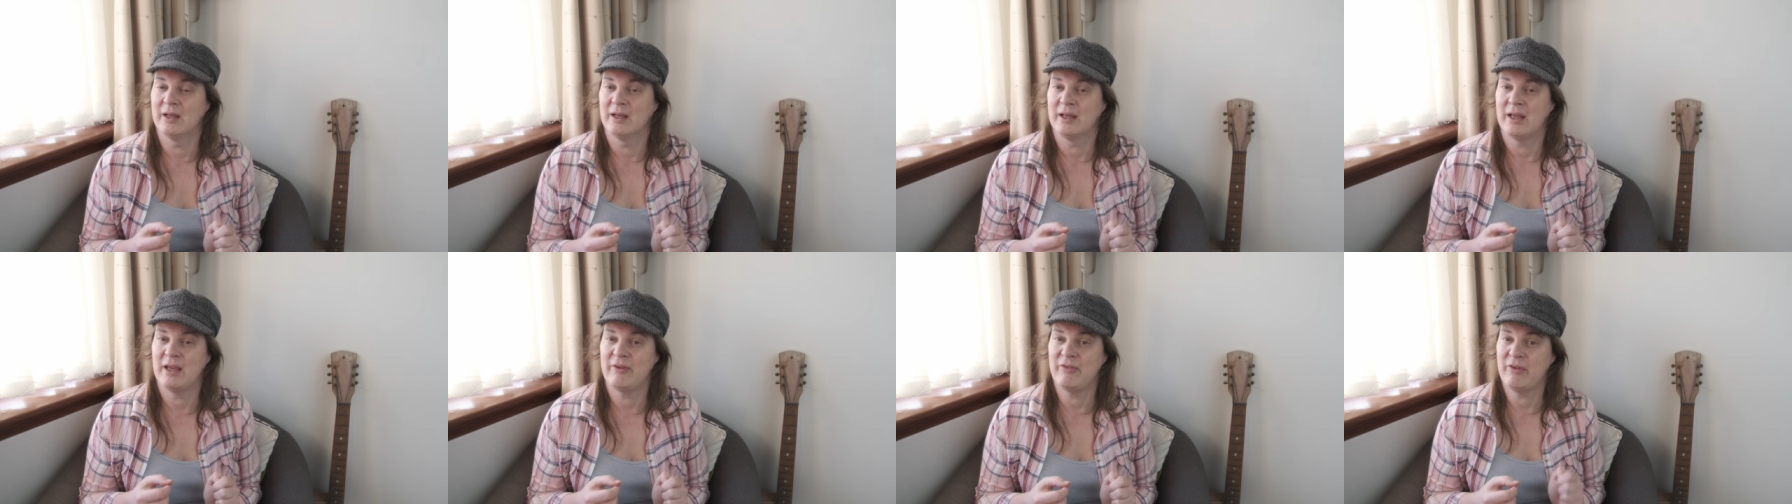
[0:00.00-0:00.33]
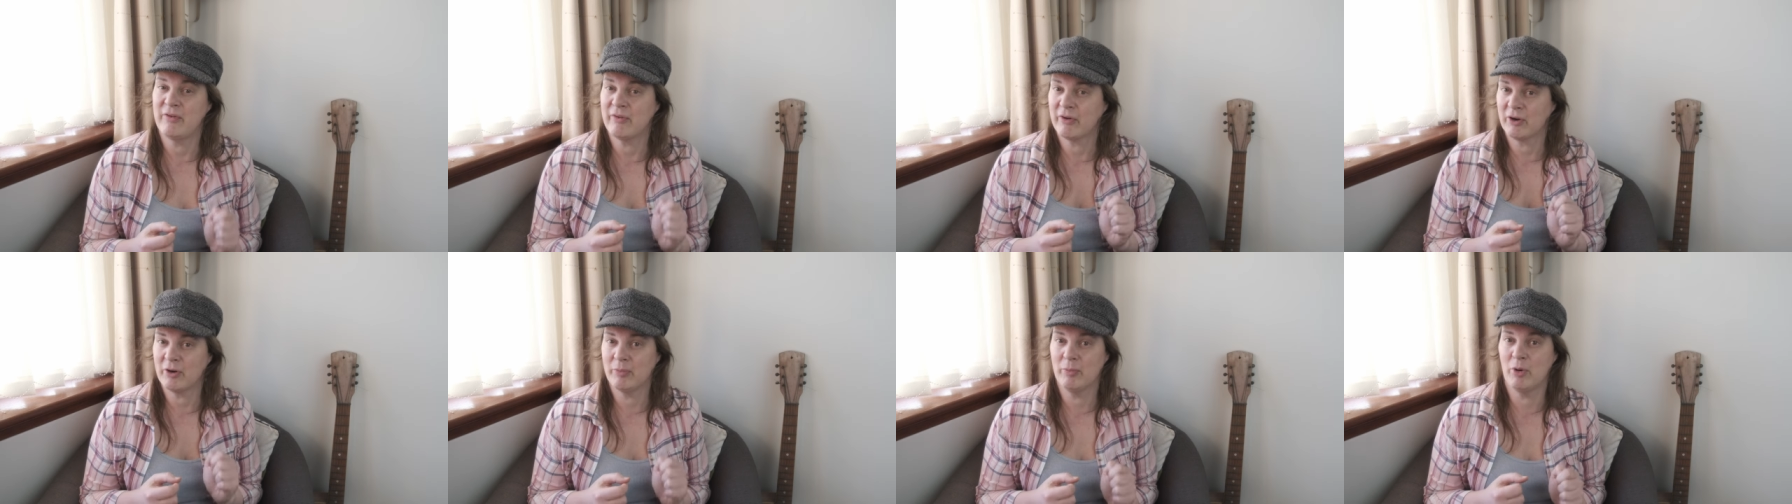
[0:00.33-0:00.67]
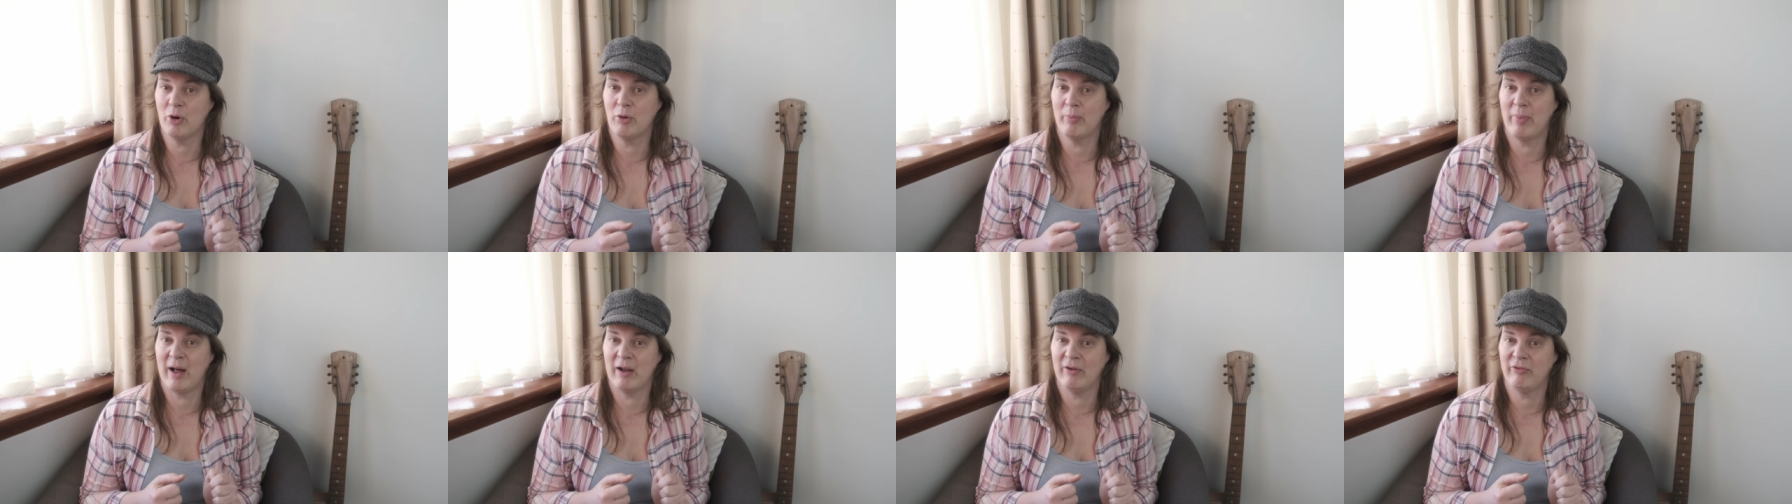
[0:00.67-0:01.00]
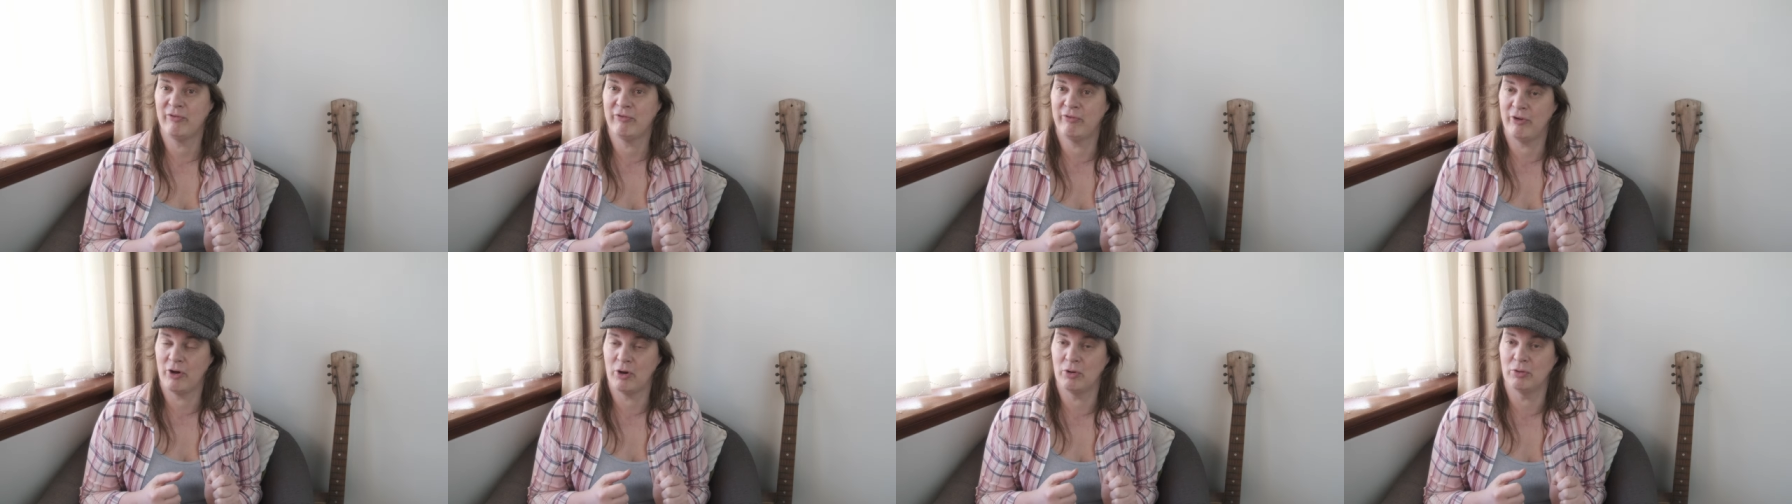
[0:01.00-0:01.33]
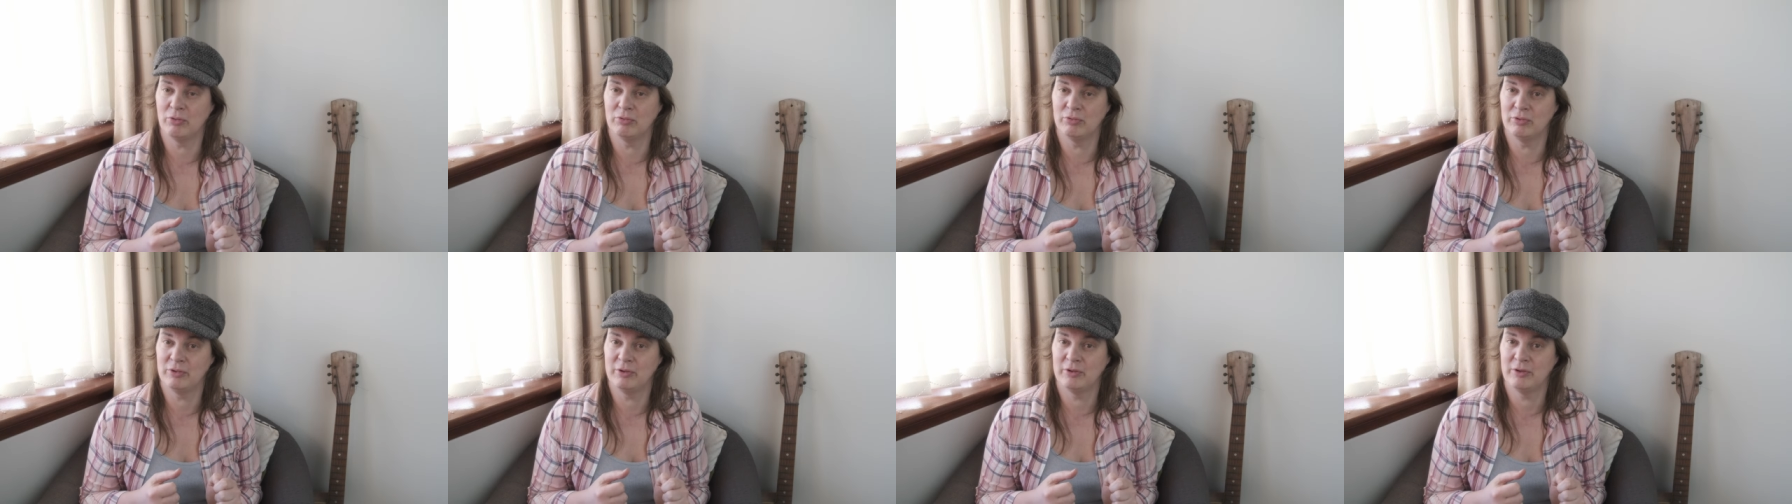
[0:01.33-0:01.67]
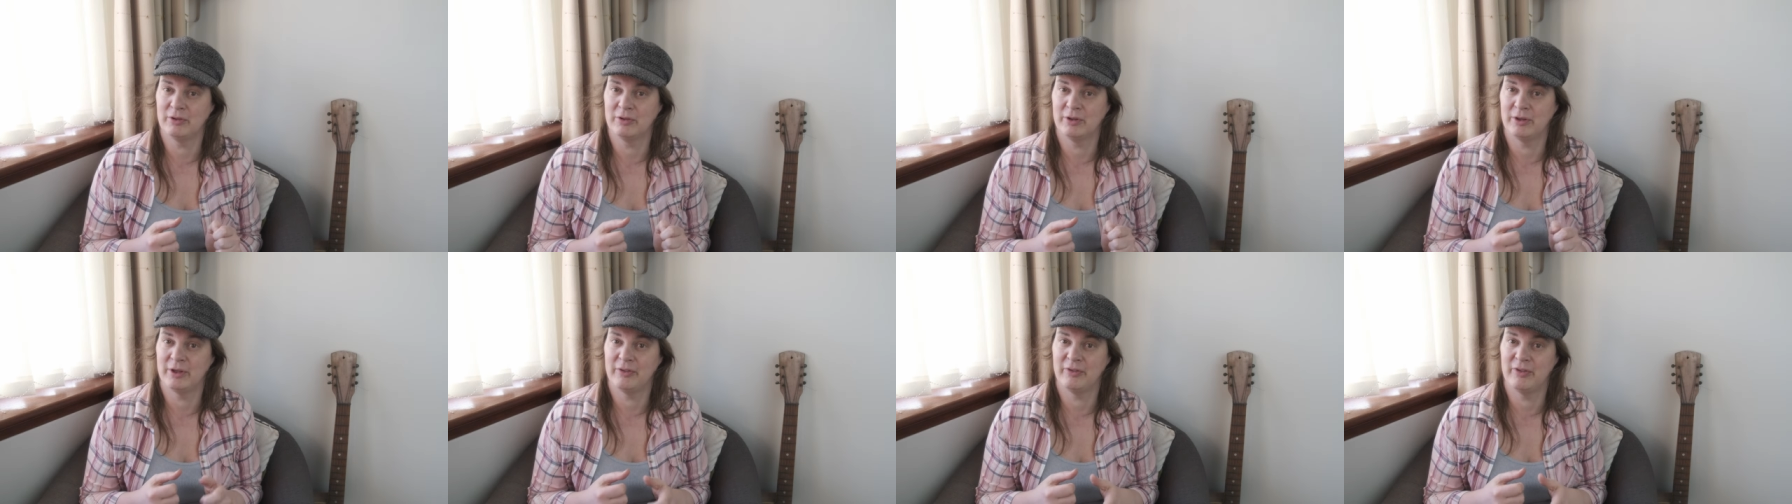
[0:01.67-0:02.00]
if you've got a mobile phone,
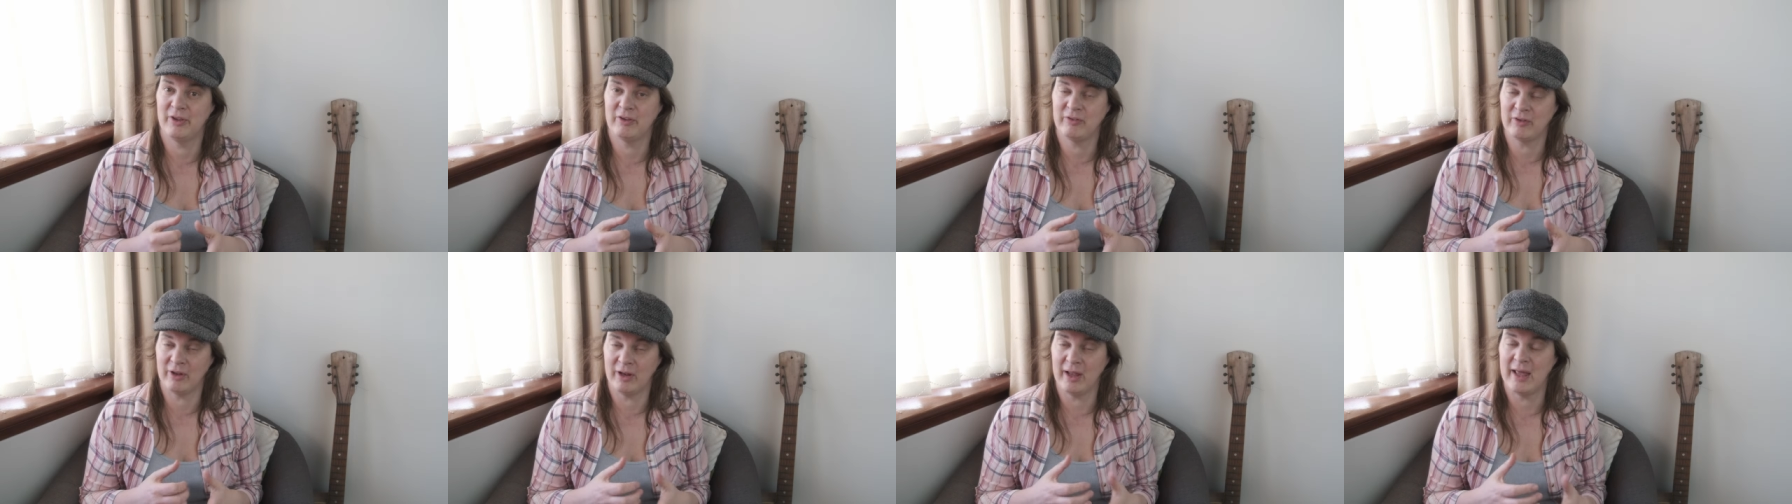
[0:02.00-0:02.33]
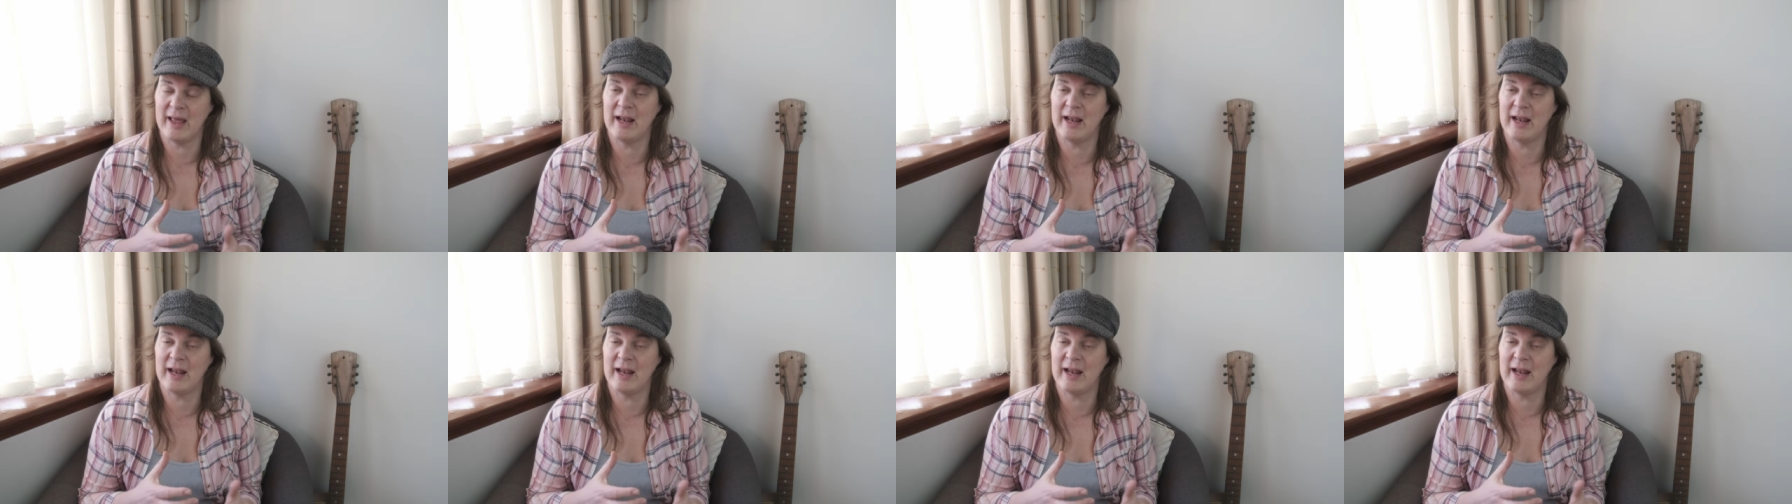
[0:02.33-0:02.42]
this will